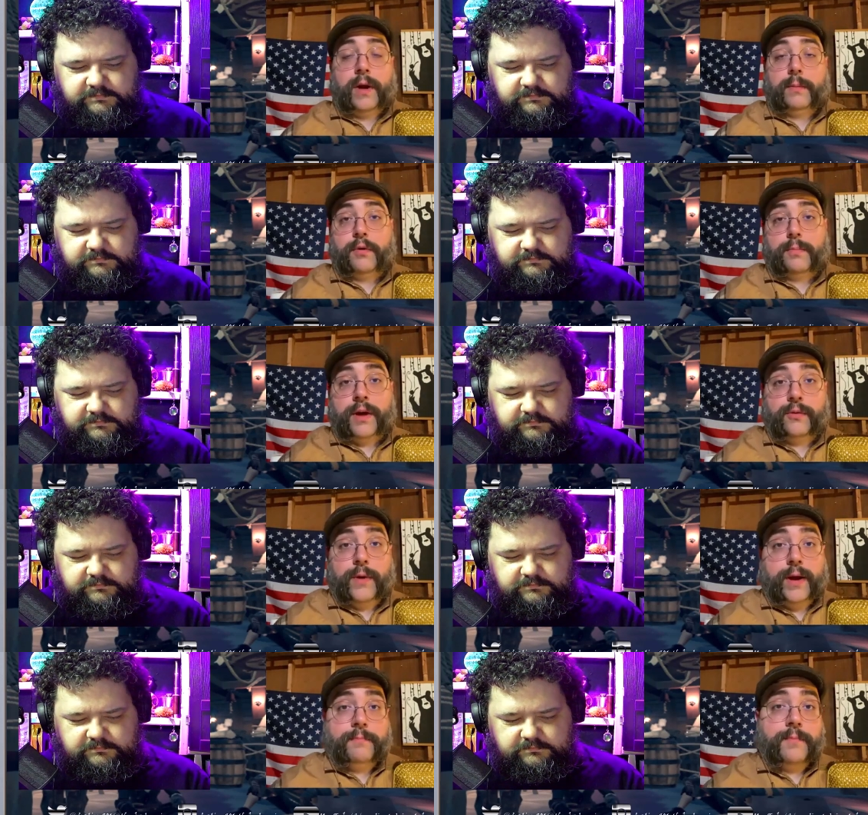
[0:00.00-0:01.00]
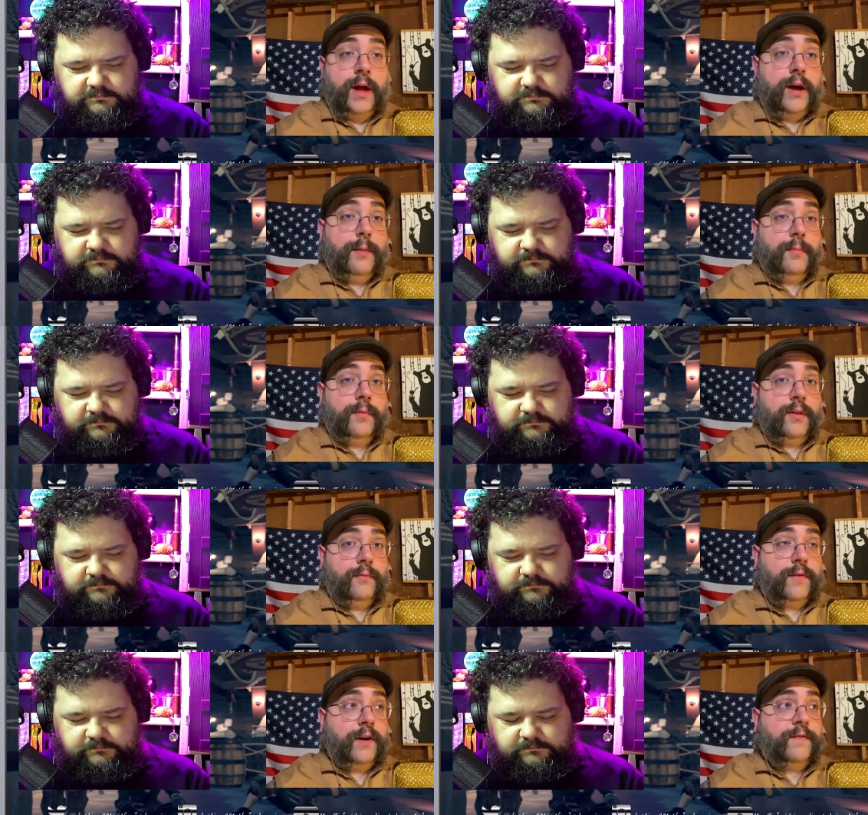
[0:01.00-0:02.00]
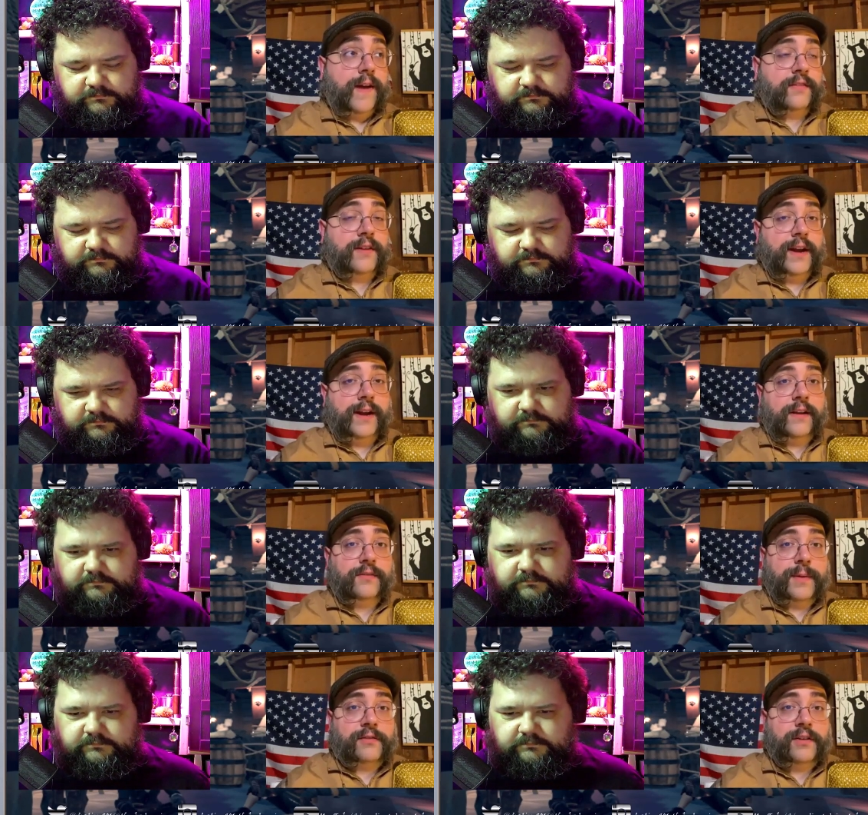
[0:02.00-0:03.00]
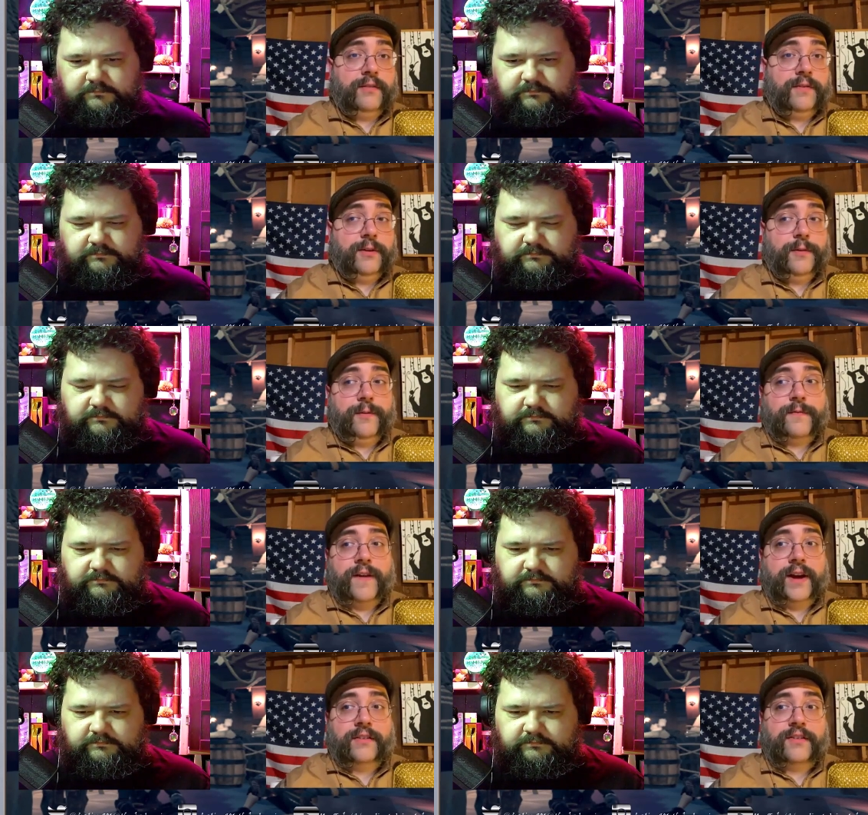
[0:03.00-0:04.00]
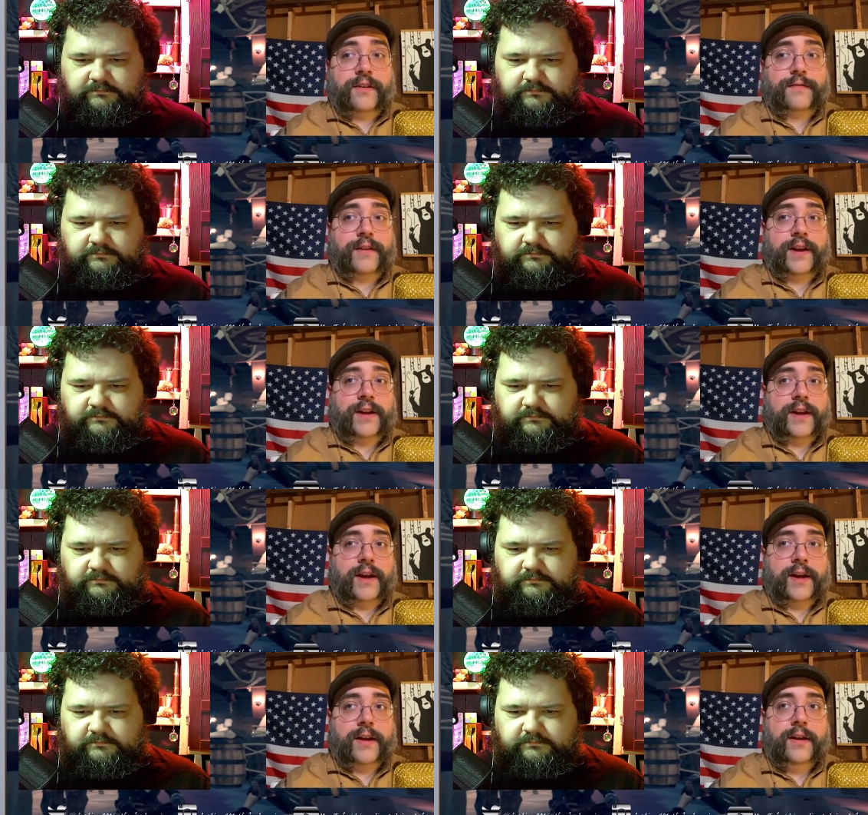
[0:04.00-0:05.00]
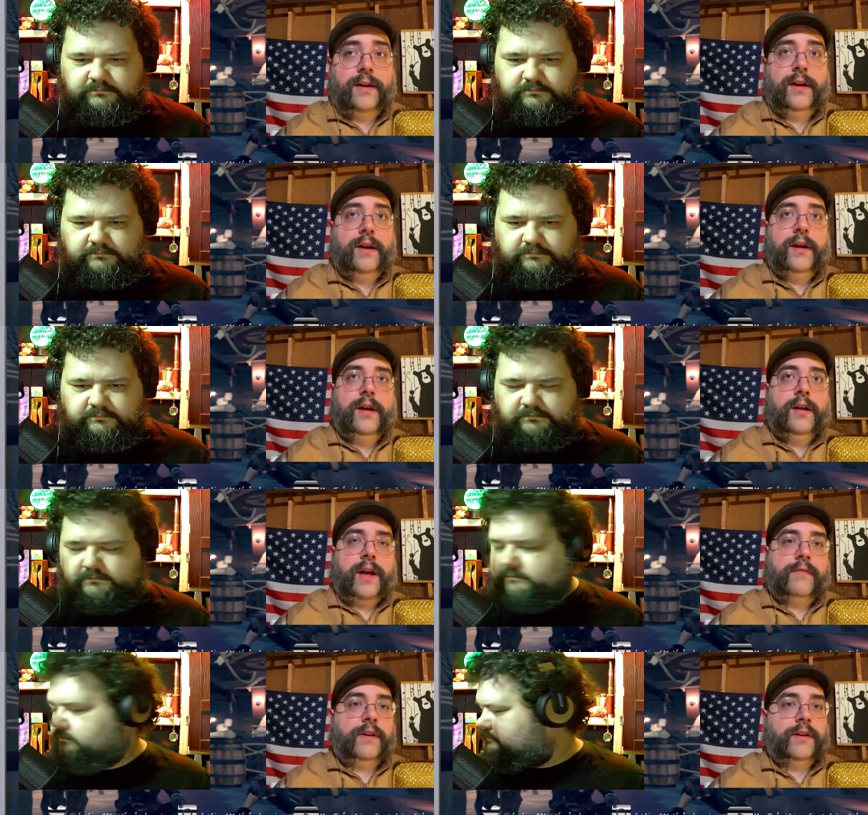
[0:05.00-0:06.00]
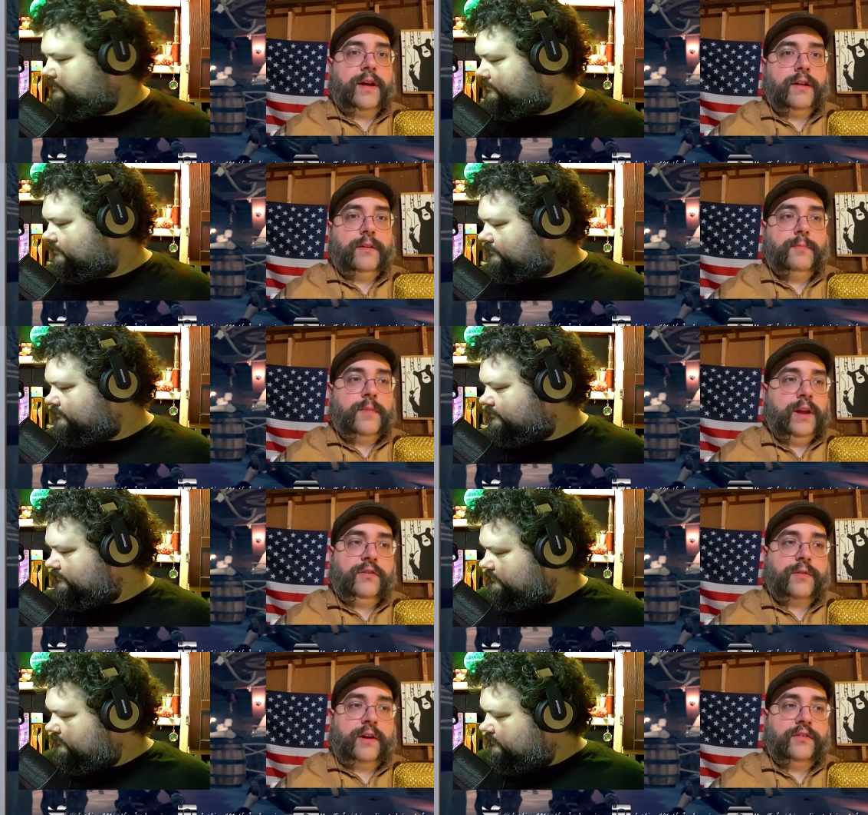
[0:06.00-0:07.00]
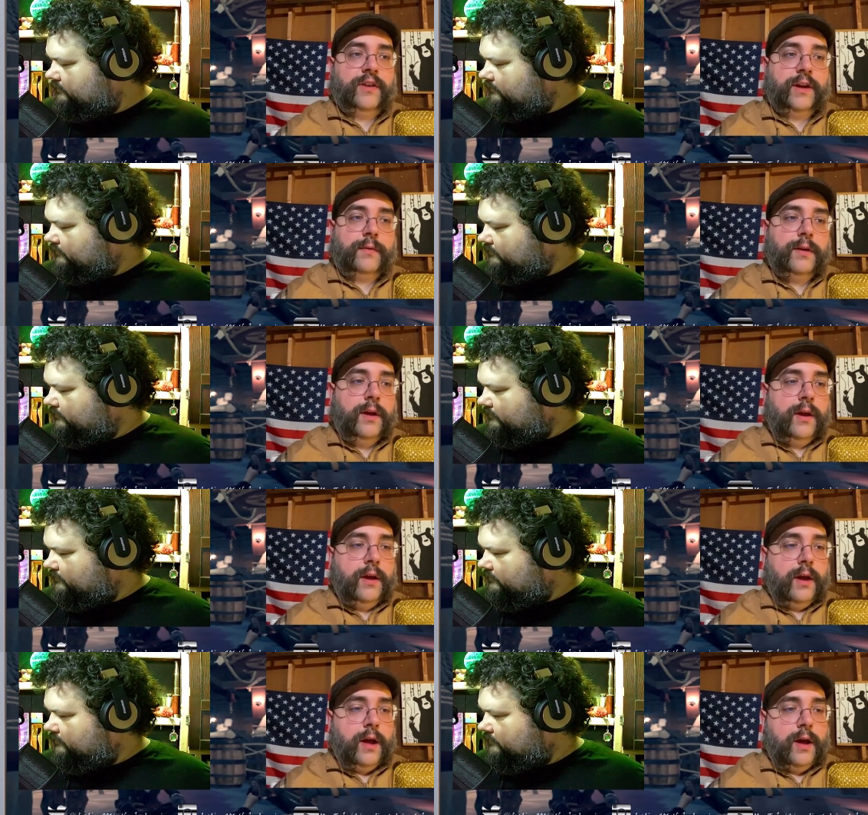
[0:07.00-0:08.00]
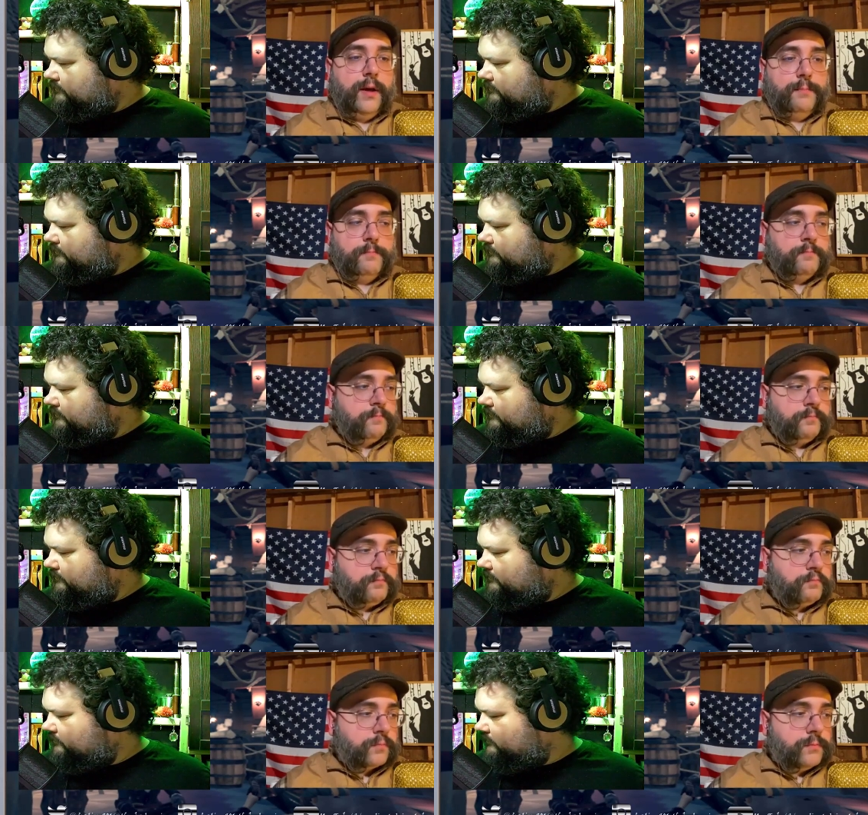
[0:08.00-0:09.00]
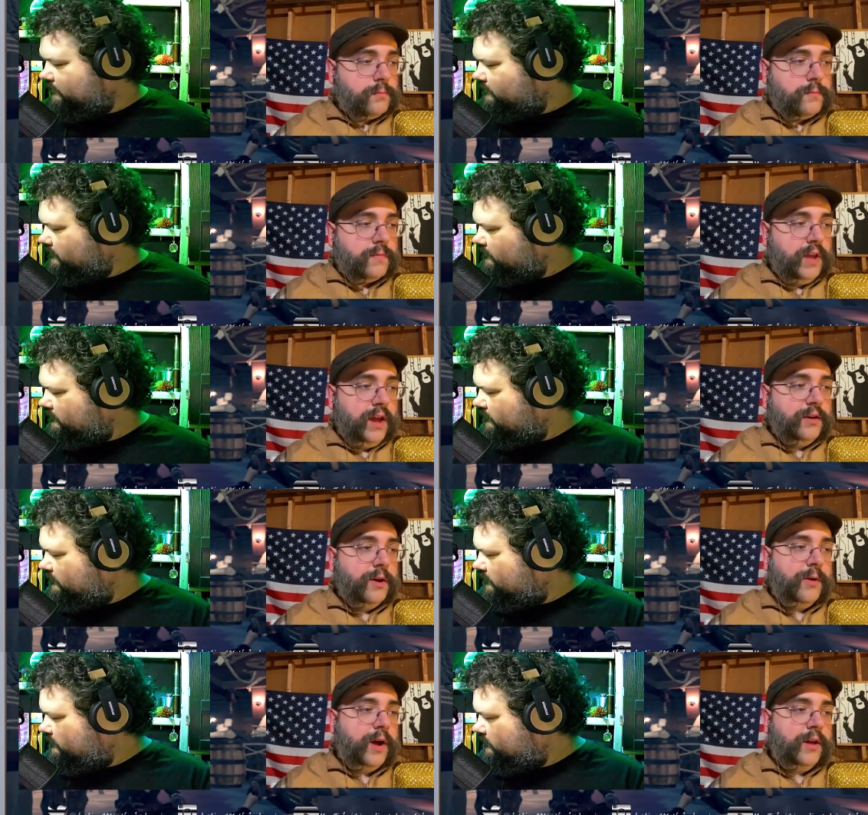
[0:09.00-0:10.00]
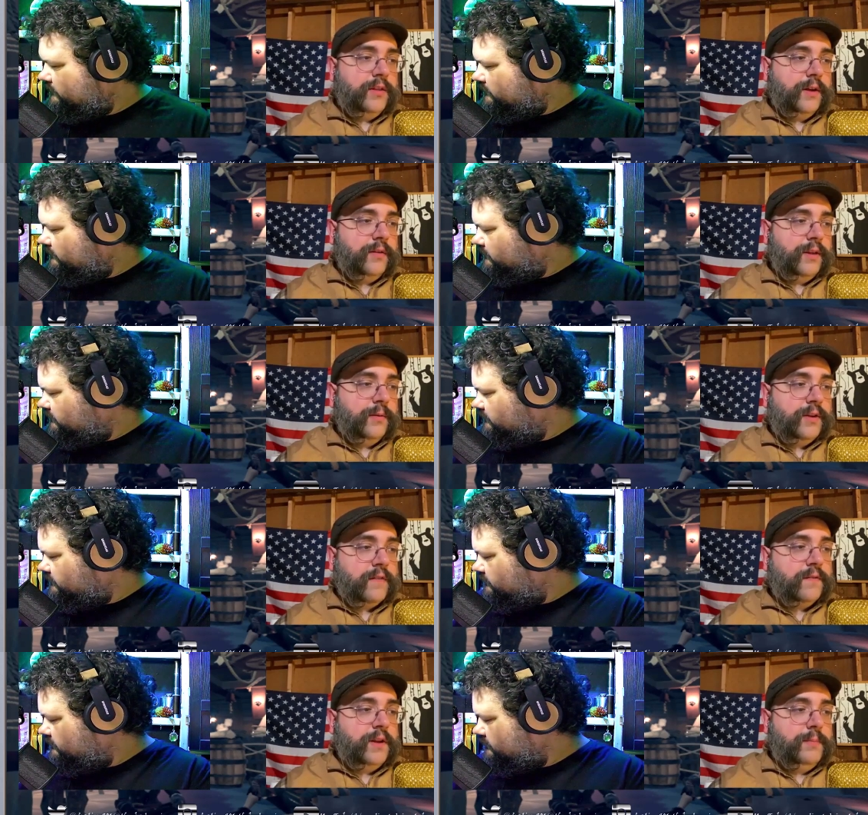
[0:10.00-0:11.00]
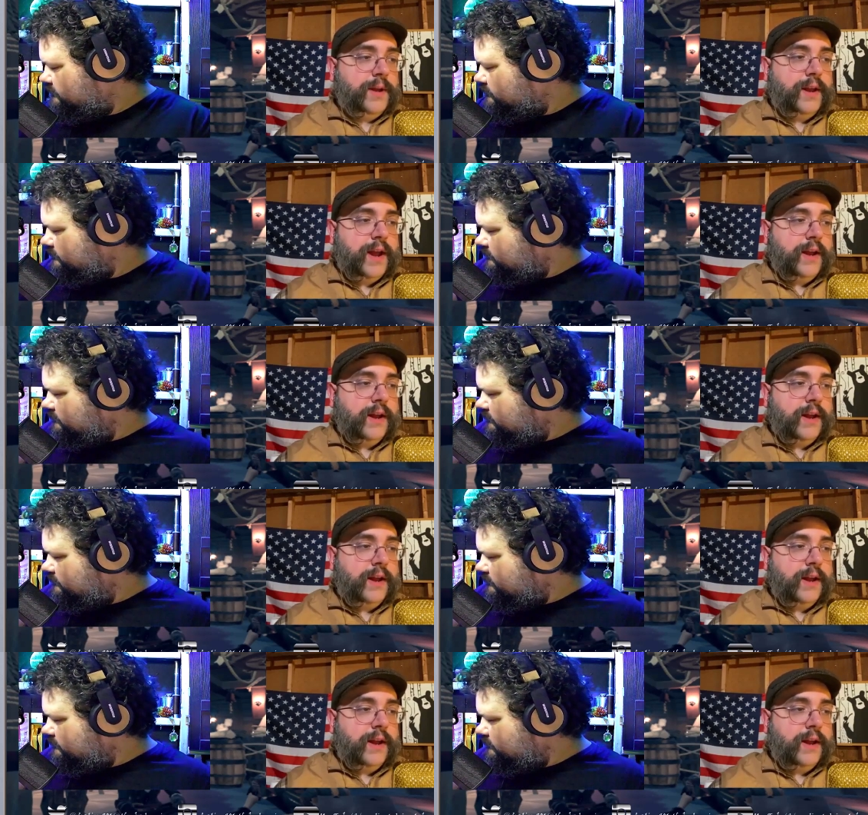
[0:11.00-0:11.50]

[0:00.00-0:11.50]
Speaker 1: book by the way. Um, very fascinating, especially if you find stuff like heaven and hell interesting. Um, yeah, no, uh, that there would definitely be a, uh,